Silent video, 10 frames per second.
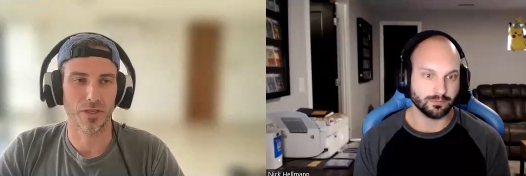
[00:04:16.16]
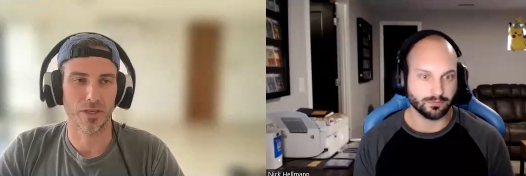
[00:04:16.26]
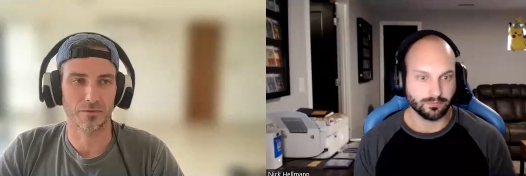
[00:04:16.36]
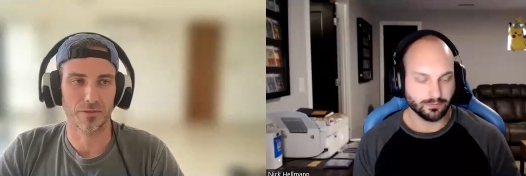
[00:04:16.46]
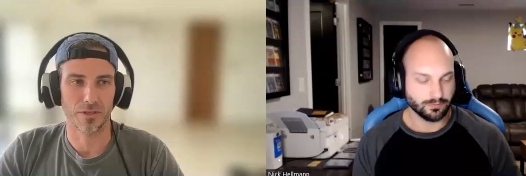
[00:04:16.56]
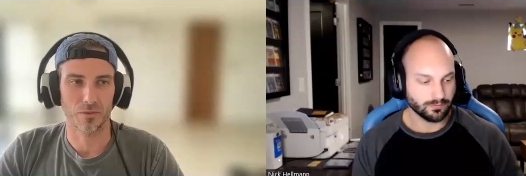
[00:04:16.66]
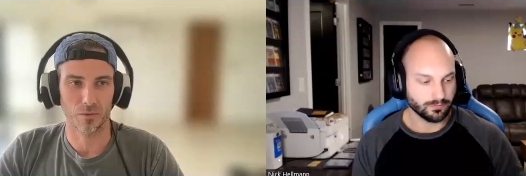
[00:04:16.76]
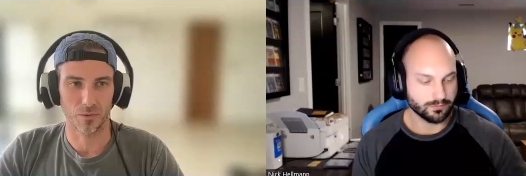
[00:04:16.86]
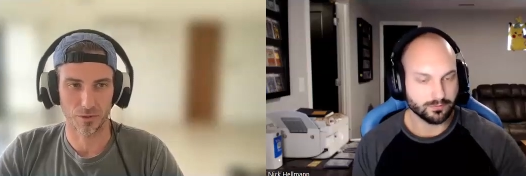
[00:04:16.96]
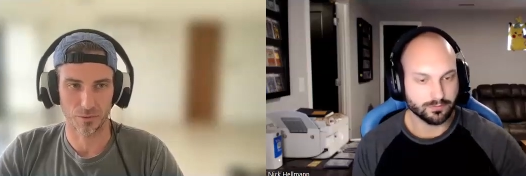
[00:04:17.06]
Speaker 1: the NFT,
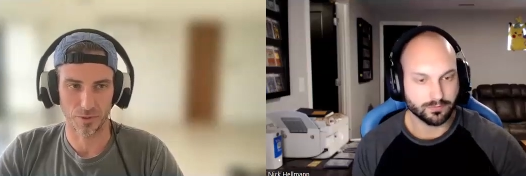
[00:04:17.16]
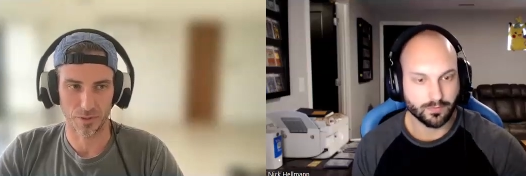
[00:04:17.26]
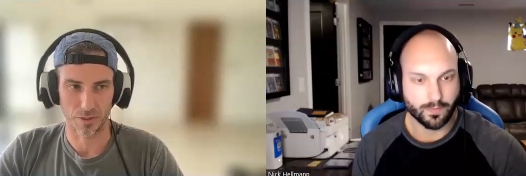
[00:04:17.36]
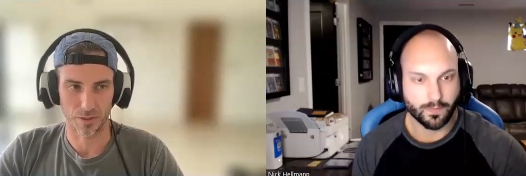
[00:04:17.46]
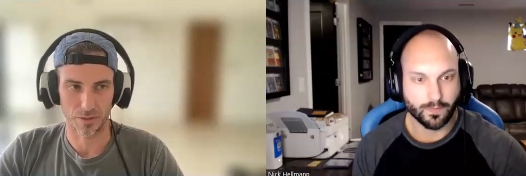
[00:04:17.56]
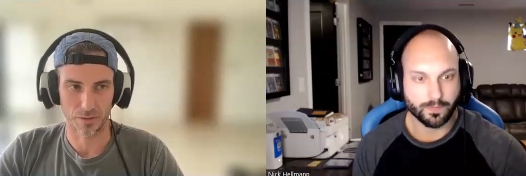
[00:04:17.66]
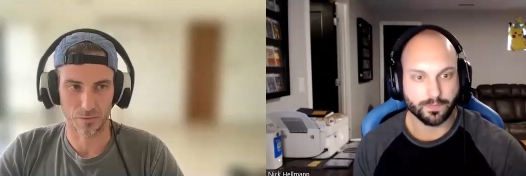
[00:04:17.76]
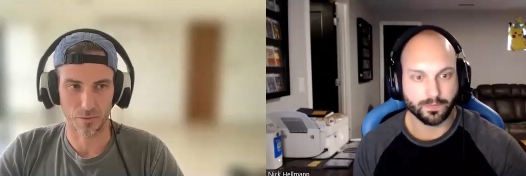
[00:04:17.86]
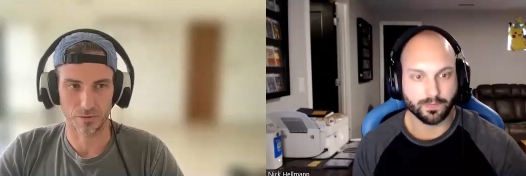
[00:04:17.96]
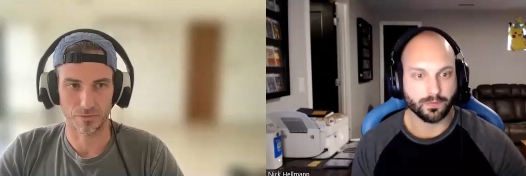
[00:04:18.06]
what we're doing
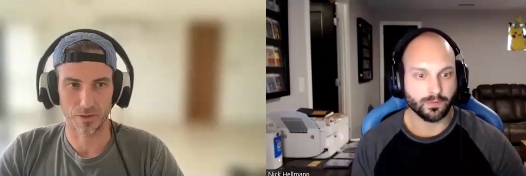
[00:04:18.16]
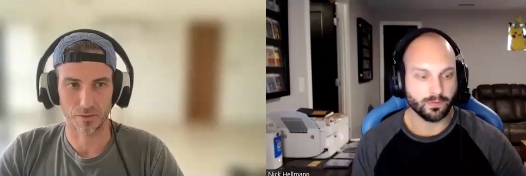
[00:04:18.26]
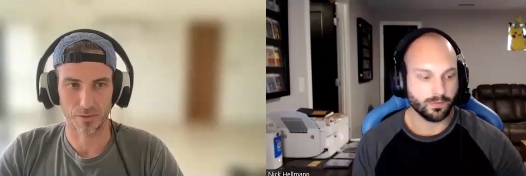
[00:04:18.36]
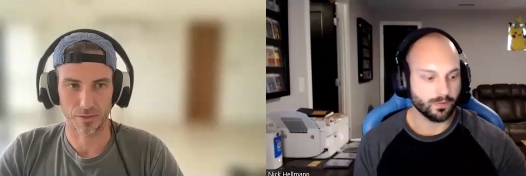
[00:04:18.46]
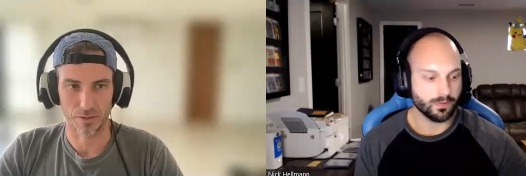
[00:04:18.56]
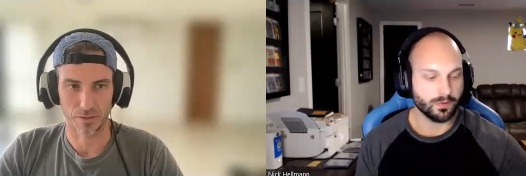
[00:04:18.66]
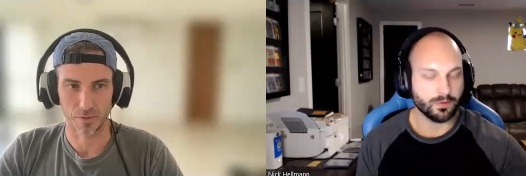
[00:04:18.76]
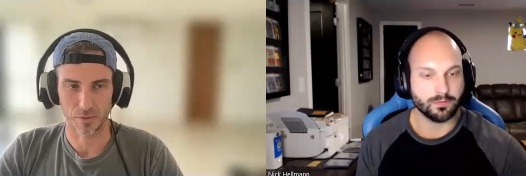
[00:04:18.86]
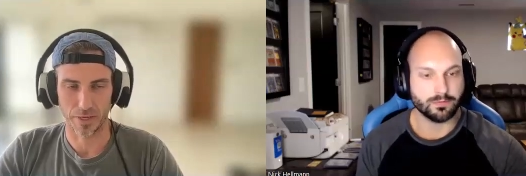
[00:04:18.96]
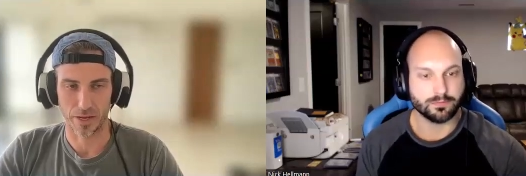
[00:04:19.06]
is we are following a
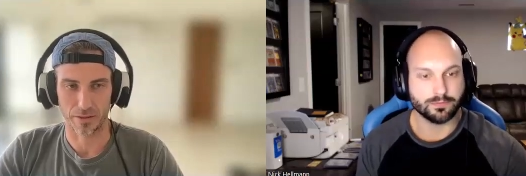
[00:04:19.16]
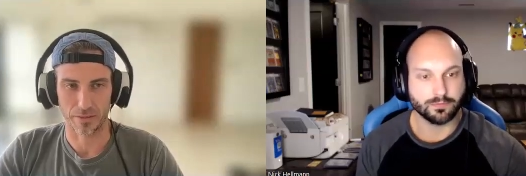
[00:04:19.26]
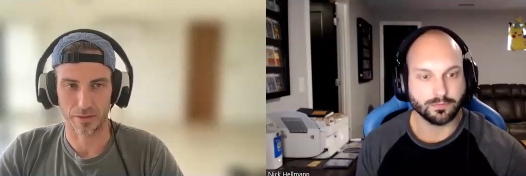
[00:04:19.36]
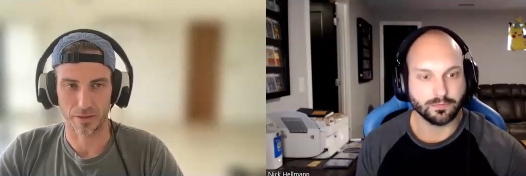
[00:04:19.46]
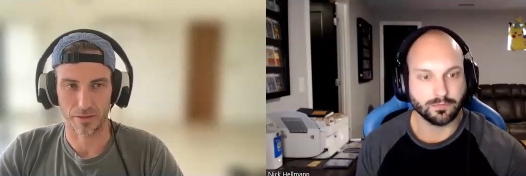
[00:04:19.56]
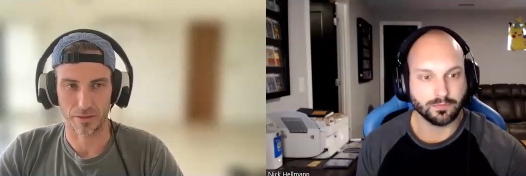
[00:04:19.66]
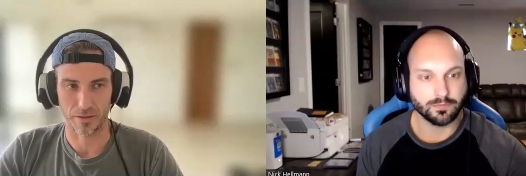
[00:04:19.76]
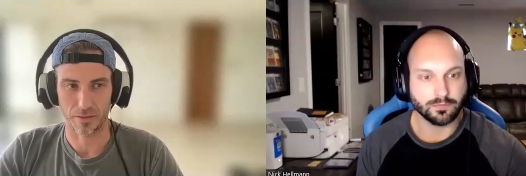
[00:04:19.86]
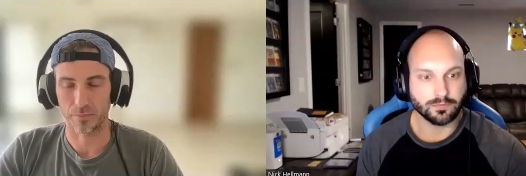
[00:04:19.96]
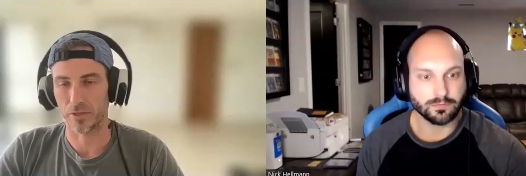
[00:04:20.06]
similar path that
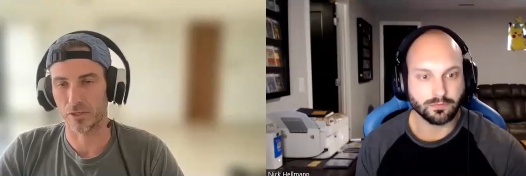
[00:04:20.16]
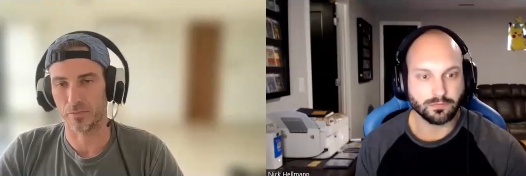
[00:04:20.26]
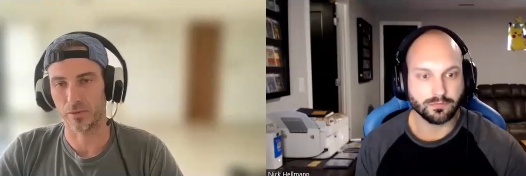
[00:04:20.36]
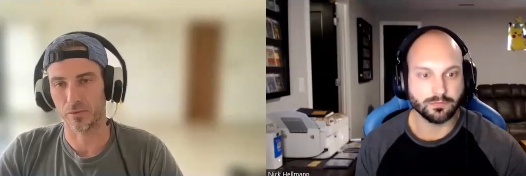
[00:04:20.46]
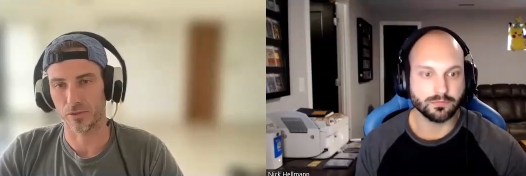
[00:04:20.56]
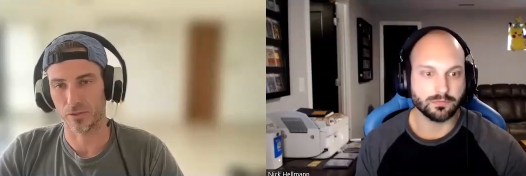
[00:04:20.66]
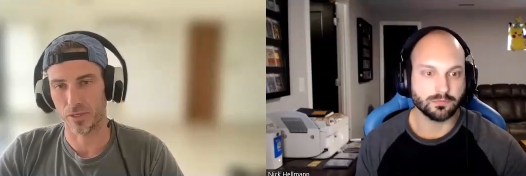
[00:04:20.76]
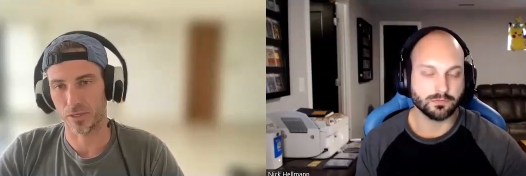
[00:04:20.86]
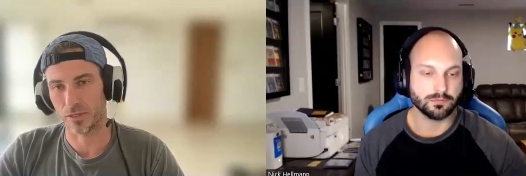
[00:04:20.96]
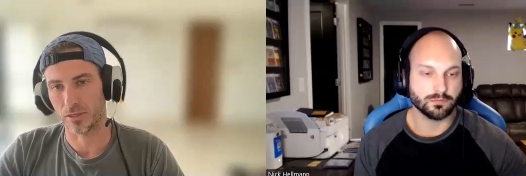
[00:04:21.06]
uh, the Pudgy Penguins are
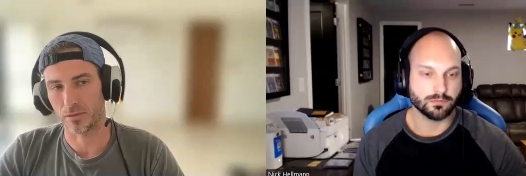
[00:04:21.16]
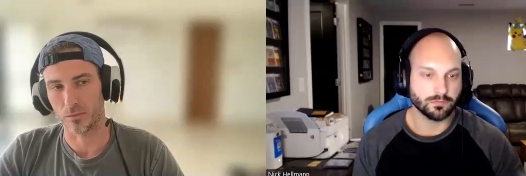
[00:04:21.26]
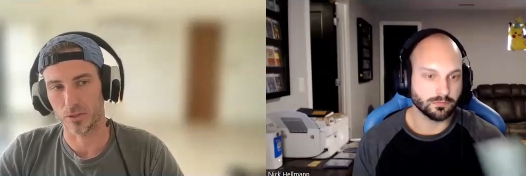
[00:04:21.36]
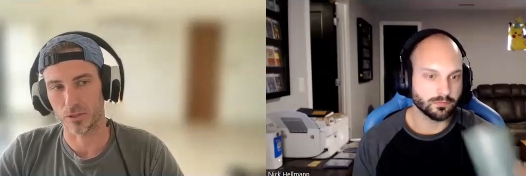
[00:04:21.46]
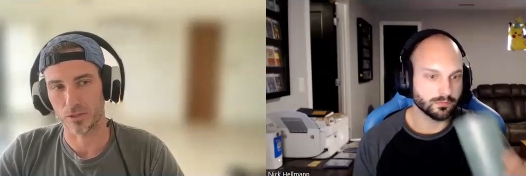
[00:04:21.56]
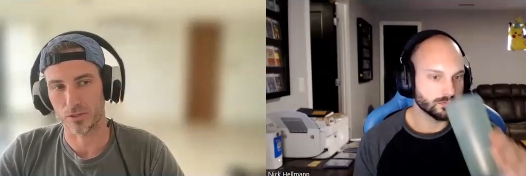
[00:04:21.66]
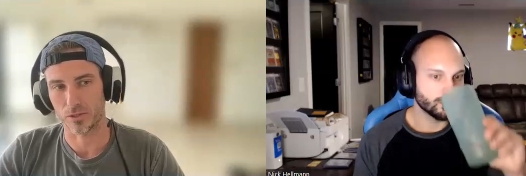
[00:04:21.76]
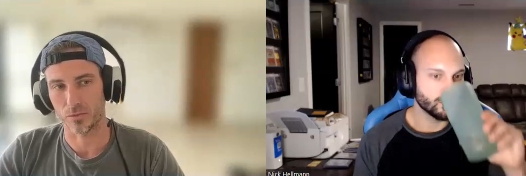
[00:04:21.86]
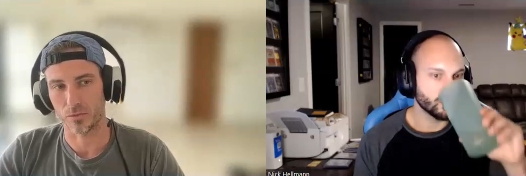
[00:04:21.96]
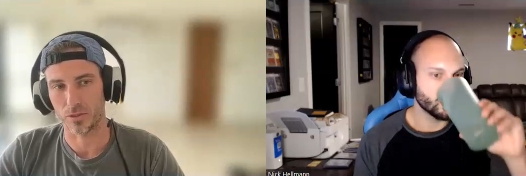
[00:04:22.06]
taking, and which is
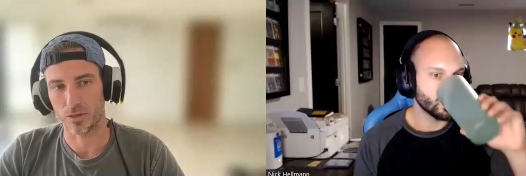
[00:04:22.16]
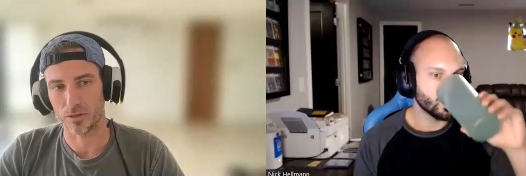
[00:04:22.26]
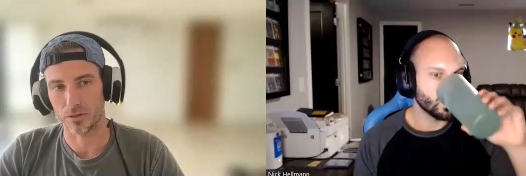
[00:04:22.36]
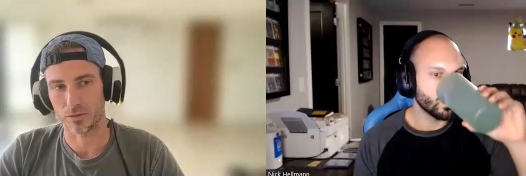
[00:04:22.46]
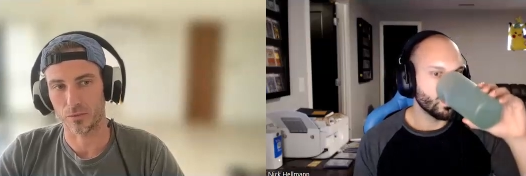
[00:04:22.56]
we are